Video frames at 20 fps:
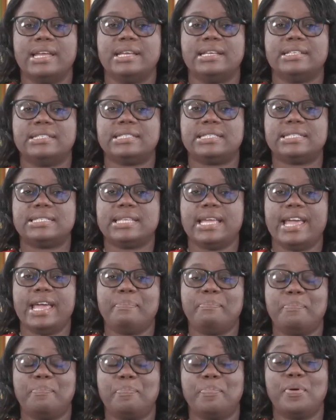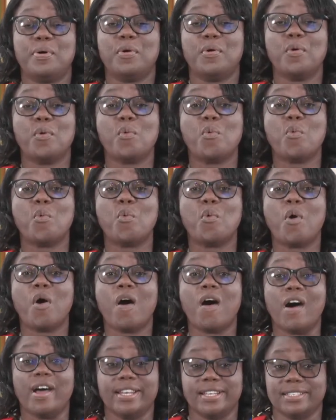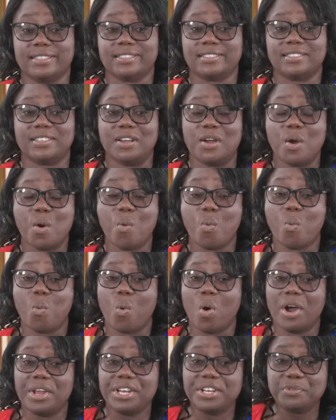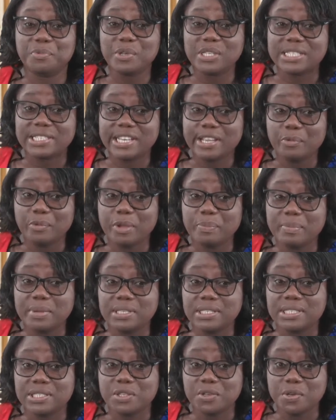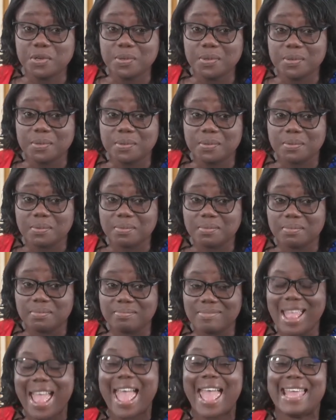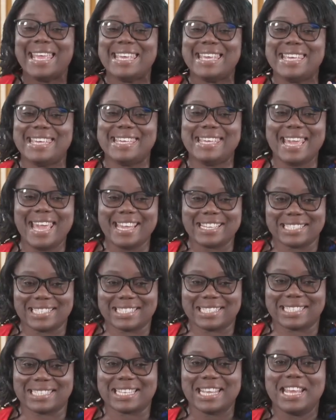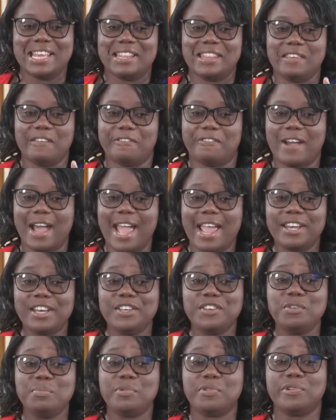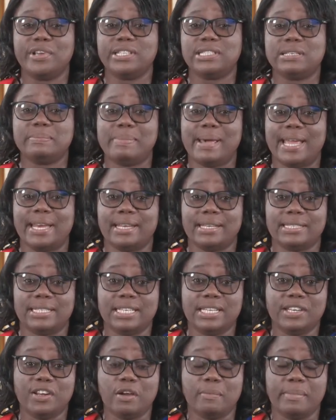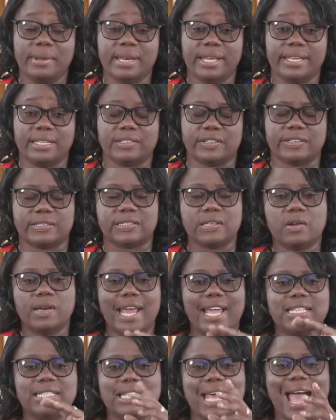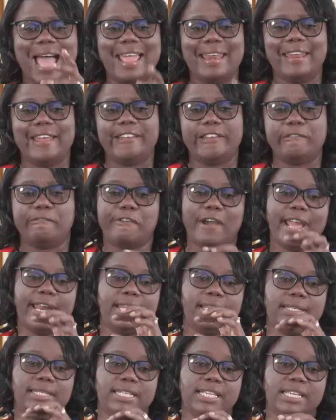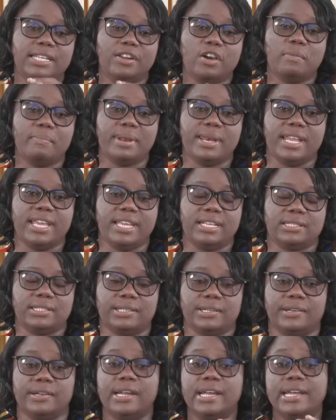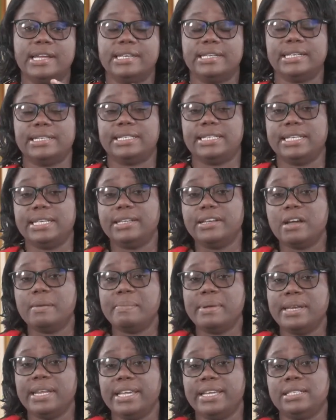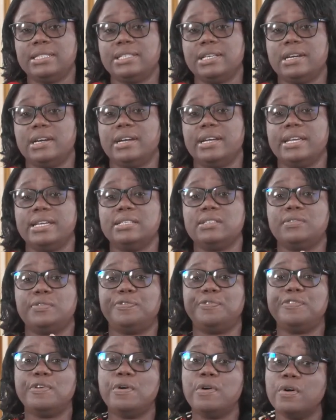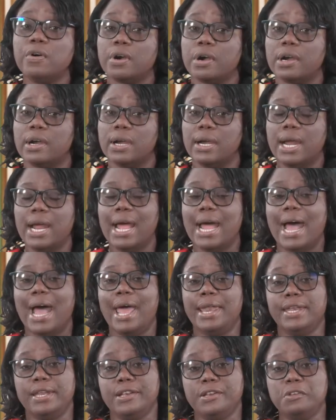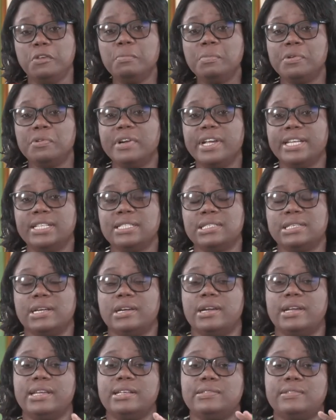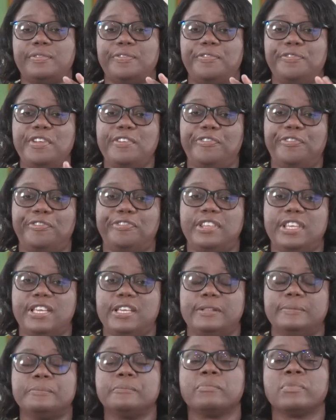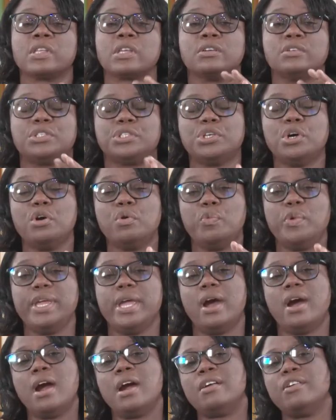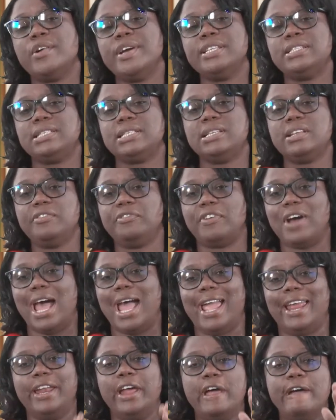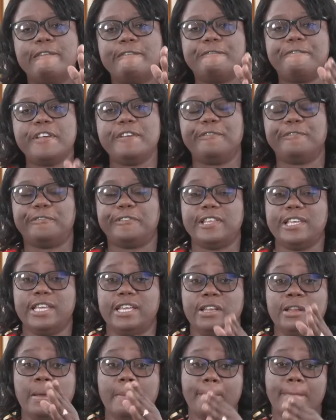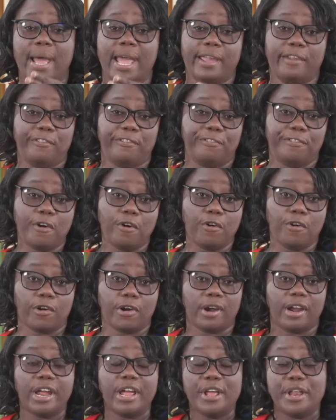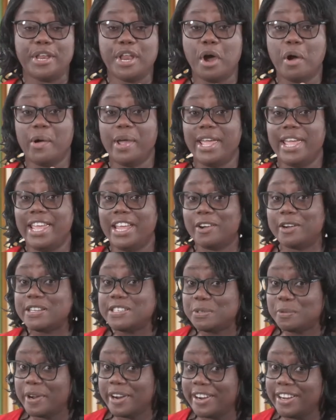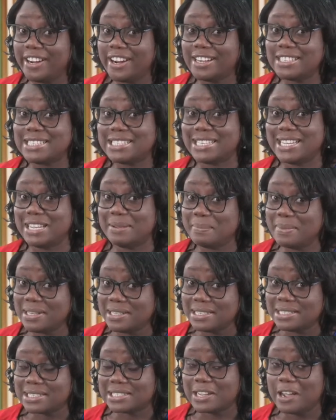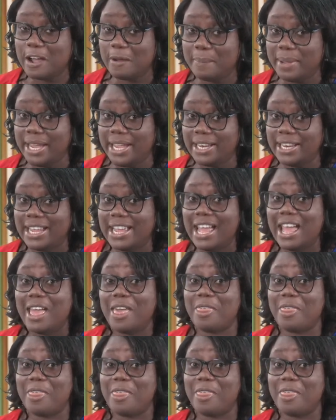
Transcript: Step 1. What did we say we must do? Yes. Divide the numerator by the denominator. So let's identify the denominator. The denominator is 4 and the numerator is 15. So we are going to divide 15 by 4. Now here is where your tables come in.